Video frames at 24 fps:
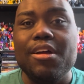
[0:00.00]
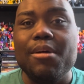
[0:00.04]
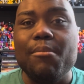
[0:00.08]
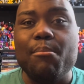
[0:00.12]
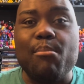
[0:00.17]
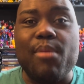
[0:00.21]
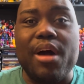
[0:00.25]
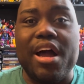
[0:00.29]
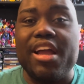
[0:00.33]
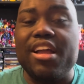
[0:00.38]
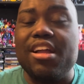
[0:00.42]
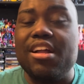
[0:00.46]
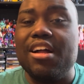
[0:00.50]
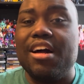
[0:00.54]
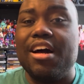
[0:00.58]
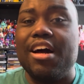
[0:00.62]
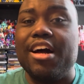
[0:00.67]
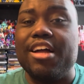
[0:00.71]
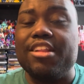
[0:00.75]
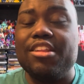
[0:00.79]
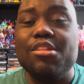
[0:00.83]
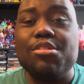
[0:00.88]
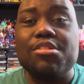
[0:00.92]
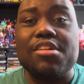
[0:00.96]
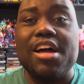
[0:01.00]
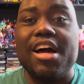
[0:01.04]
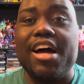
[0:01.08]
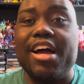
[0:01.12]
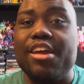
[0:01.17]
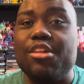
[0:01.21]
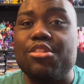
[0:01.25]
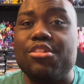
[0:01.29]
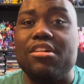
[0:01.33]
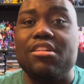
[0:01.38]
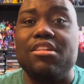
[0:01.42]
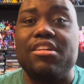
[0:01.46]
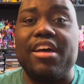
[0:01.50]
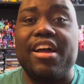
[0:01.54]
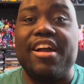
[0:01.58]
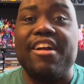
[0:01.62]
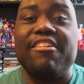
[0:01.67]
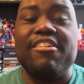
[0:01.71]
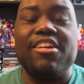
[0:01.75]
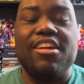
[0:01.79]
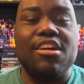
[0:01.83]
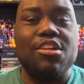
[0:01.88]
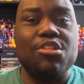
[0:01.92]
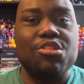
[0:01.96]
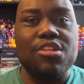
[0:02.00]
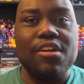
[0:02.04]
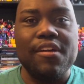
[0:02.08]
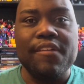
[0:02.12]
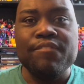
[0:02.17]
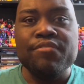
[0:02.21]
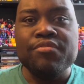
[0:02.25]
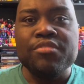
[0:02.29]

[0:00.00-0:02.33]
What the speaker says: My God, this guy is hilarious.